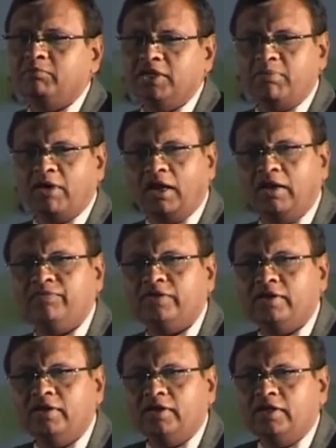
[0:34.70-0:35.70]
Manipal.
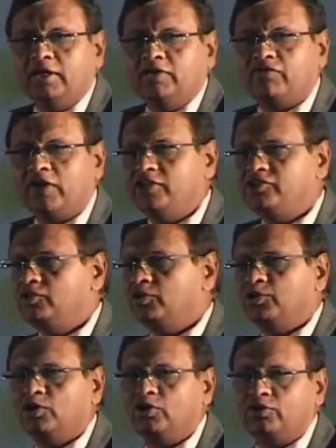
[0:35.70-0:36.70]
Friends, you
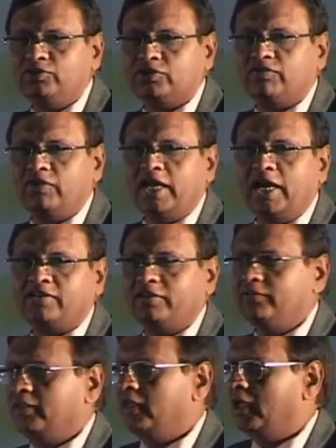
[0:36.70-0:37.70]
know Dr.
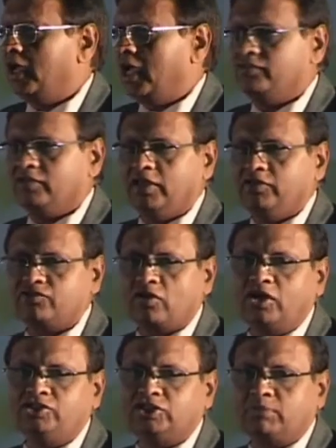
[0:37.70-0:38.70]
Valiathan as a
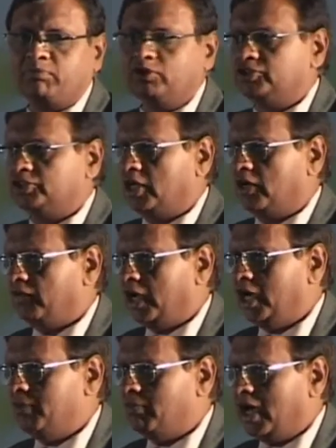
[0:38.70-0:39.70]
strong supporter
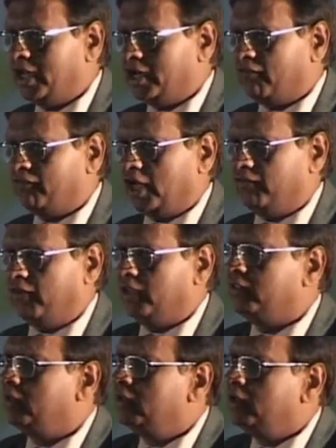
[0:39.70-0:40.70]
and admirer of
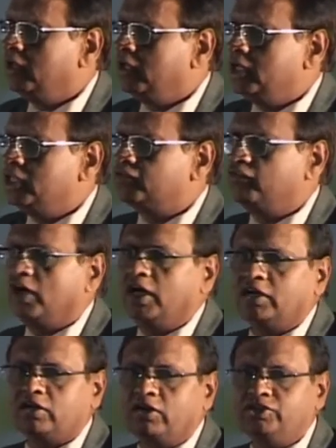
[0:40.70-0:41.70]
Ayurveda. His
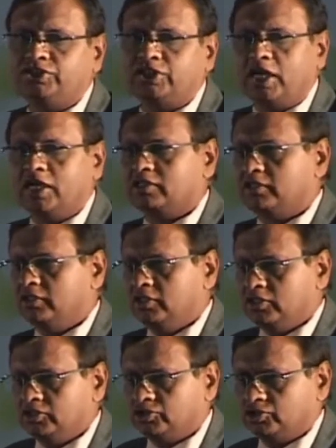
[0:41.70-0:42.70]
work on Charak,
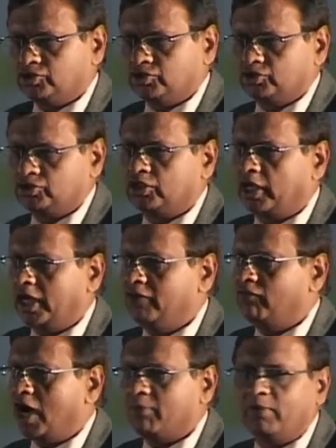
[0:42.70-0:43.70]
Sushrut
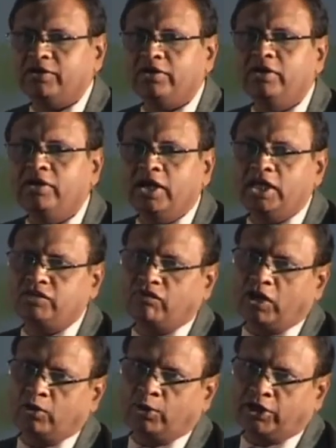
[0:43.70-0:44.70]
and Vagbhat is
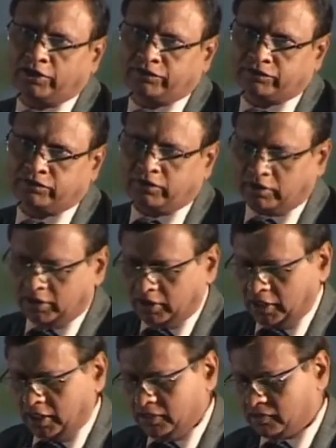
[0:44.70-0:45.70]
well known to us.
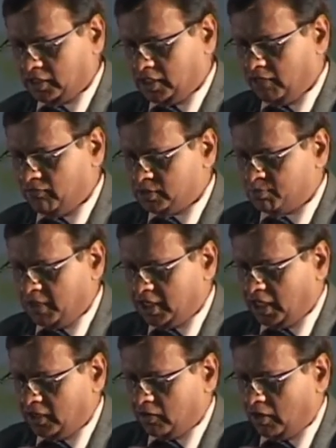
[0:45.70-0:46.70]
He will be
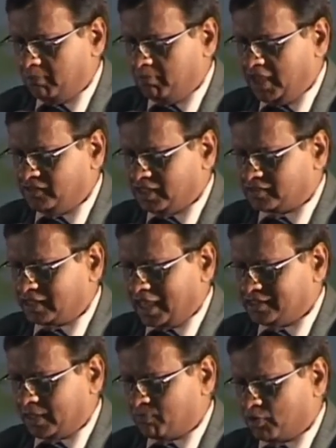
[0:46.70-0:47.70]
speaking on basic
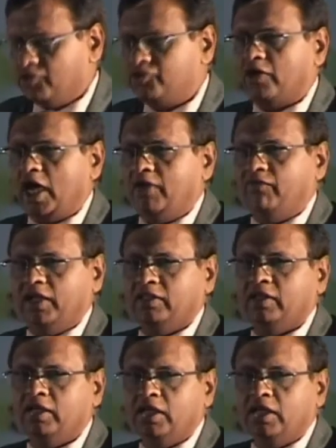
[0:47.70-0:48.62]
science approach to Ayurveda.